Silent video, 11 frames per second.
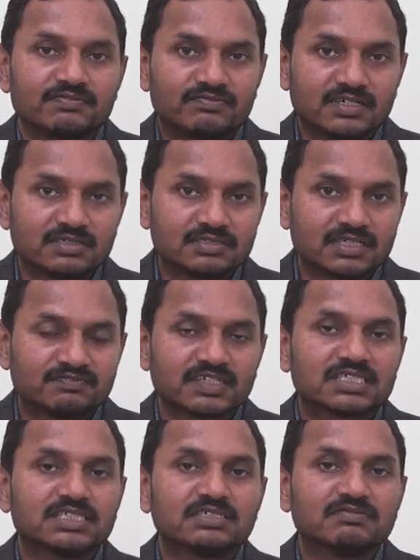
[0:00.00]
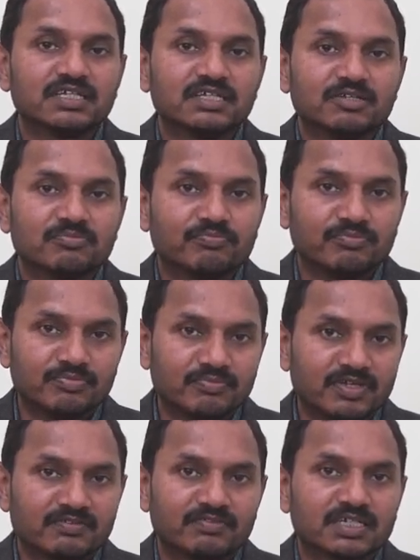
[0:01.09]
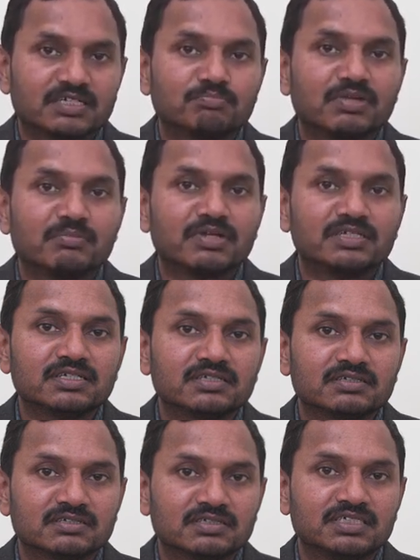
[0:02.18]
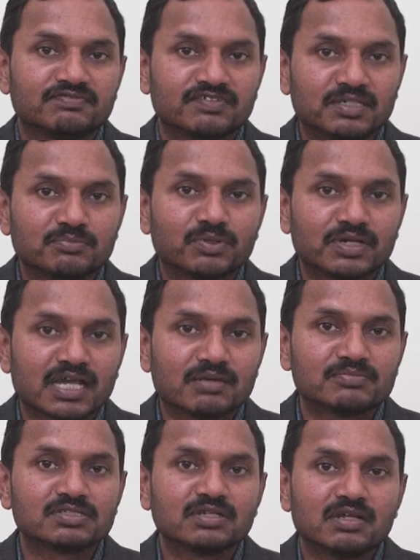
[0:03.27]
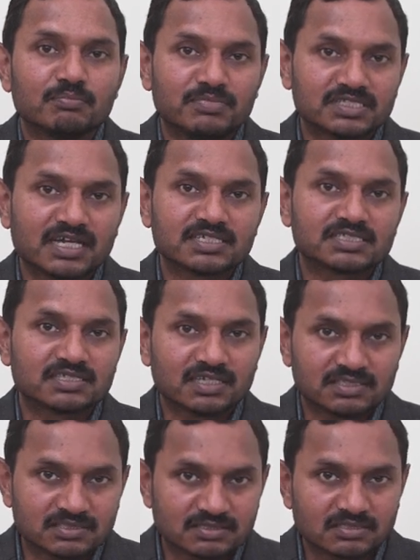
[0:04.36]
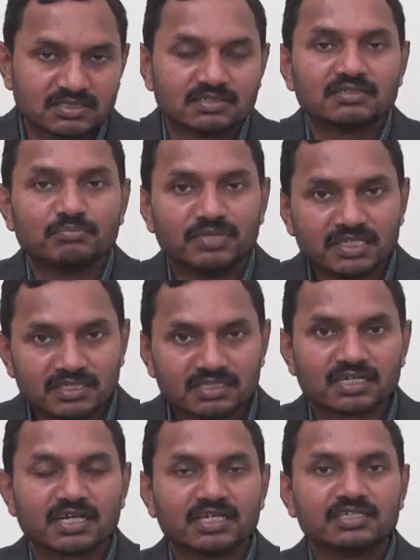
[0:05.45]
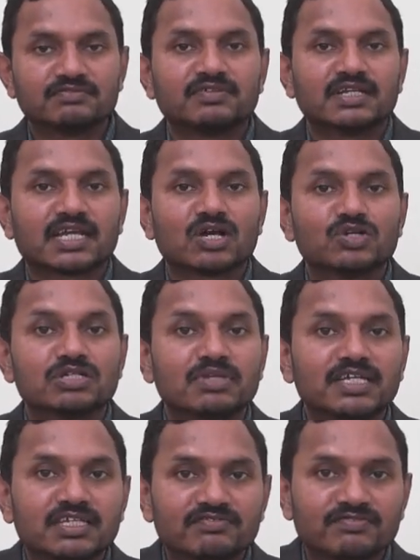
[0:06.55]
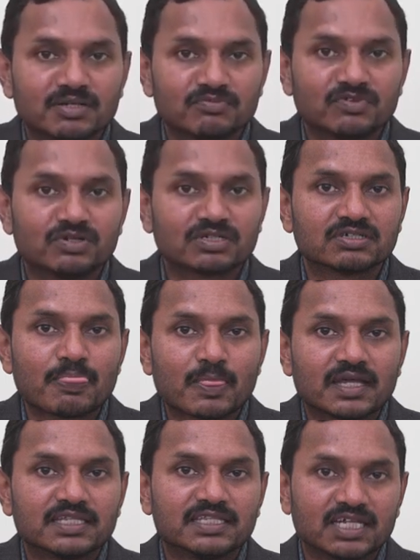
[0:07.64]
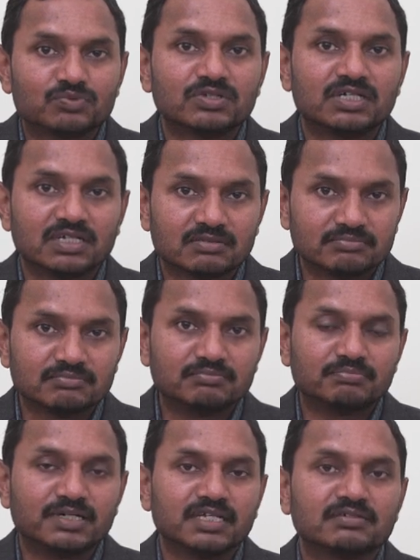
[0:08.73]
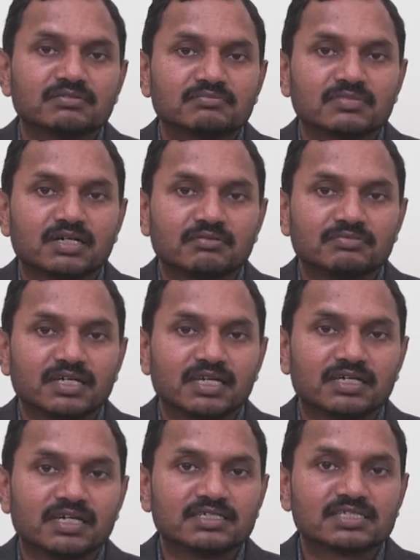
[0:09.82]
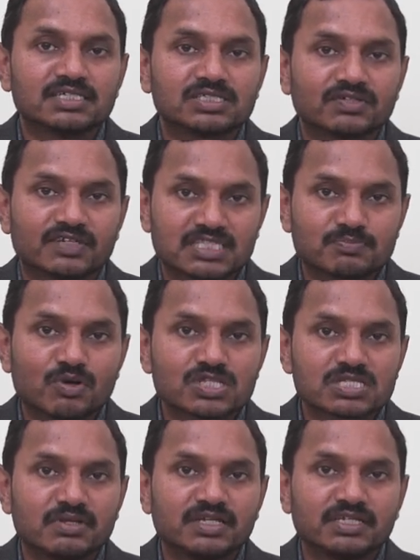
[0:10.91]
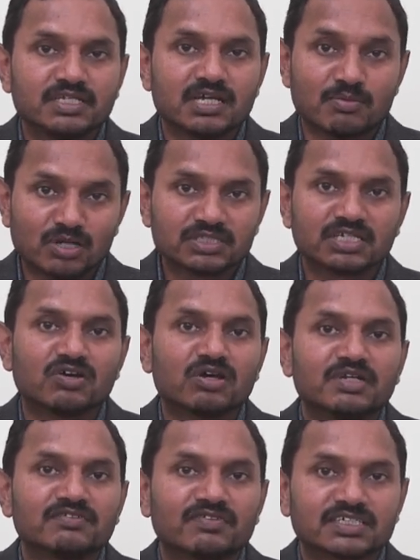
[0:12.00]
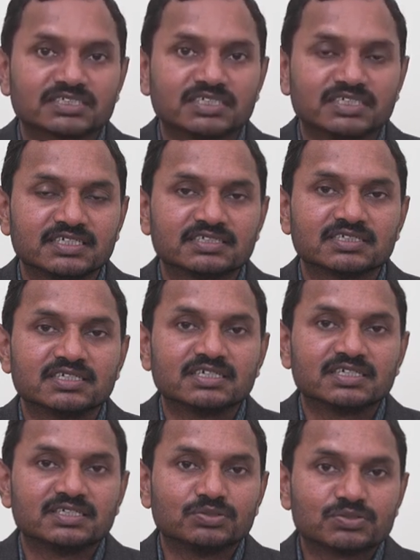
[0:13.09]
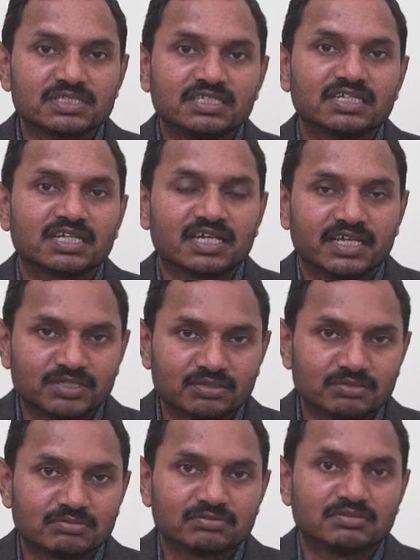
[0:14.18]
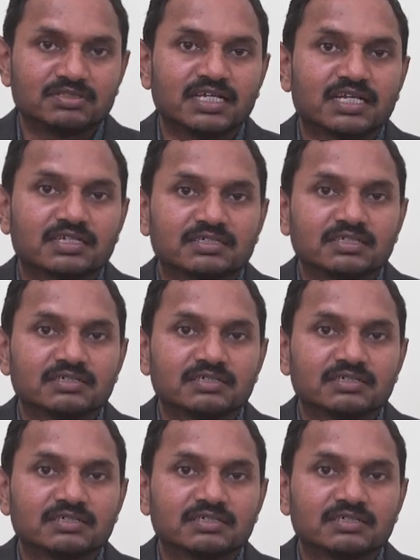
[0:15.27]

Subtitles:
for effectively, in fact, implementing different programs. Besides that, bringing a kind of an accountability framework that would bring a great sense of responsibility among the government functionaries to see that they're